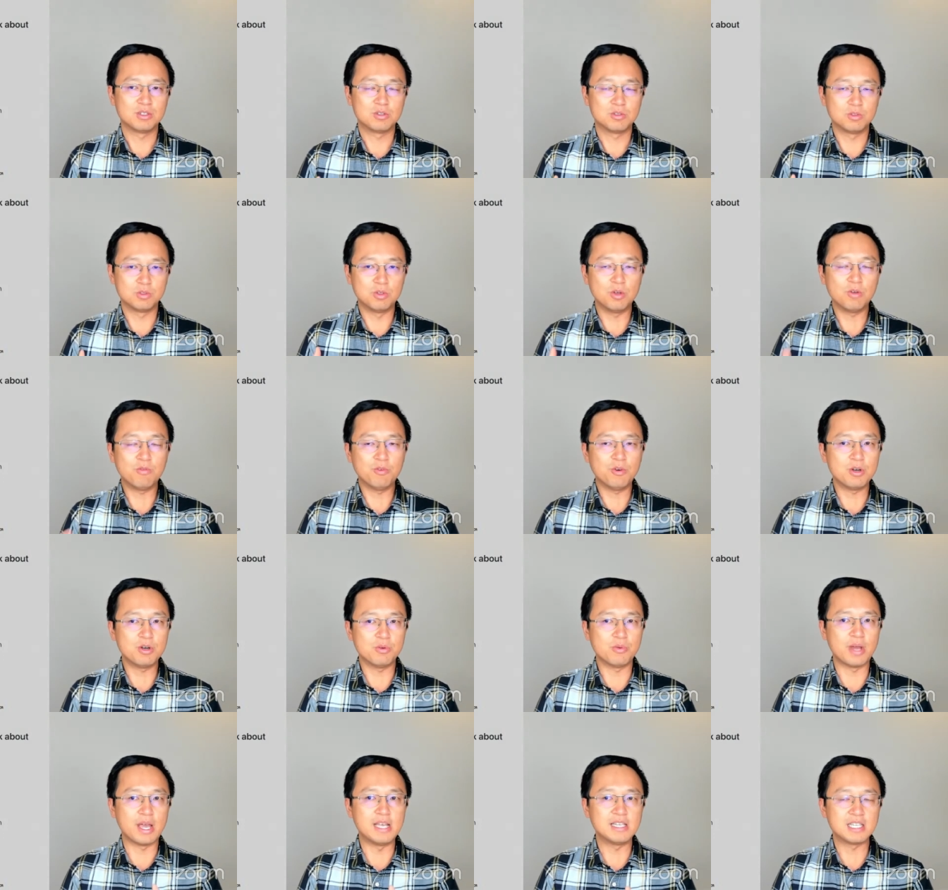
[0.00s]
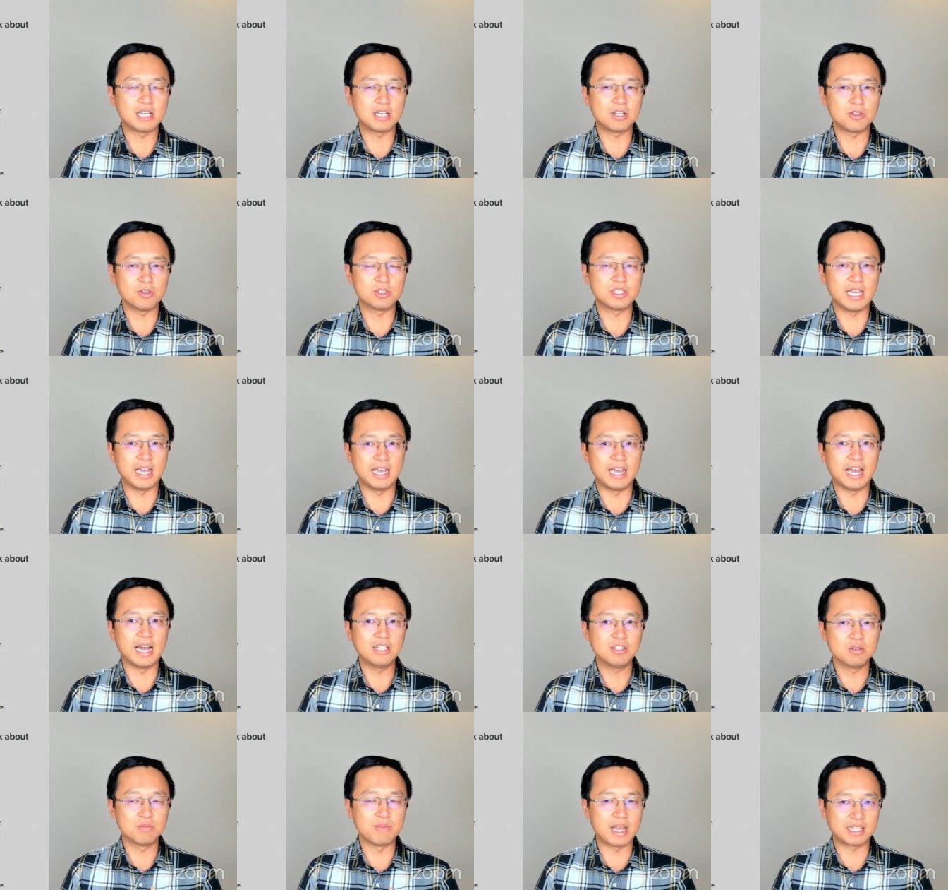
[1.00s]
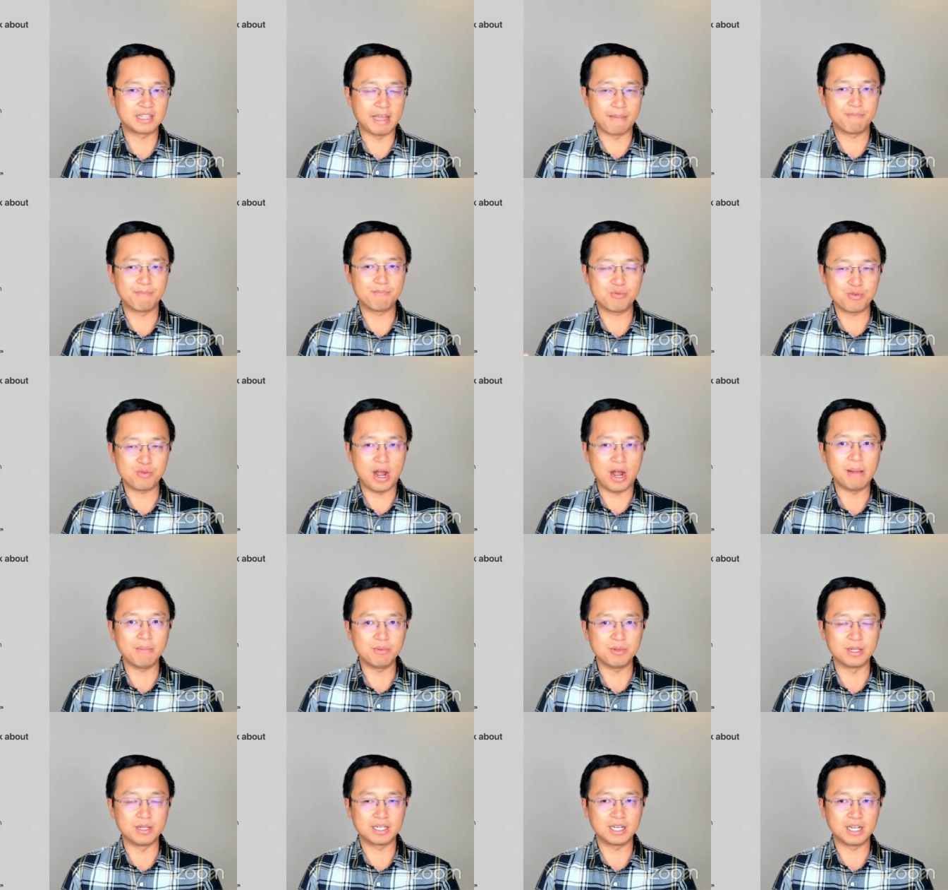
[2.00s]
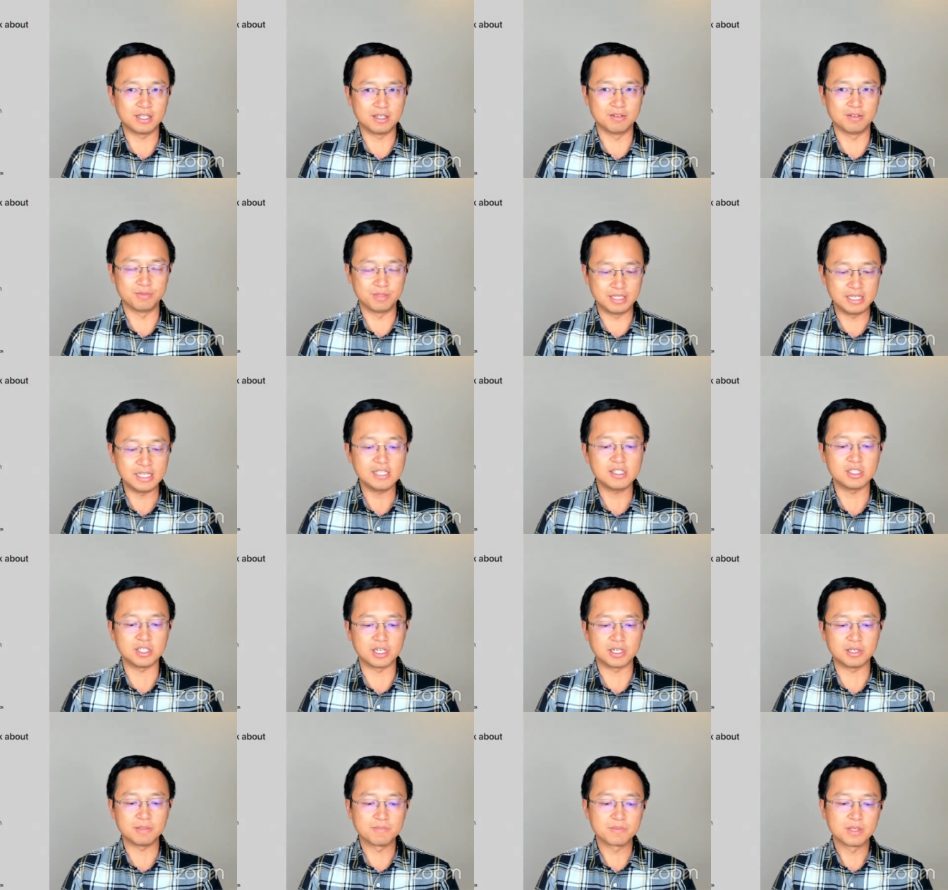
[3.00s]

look for ways I could use AI to make that problem kind of easier.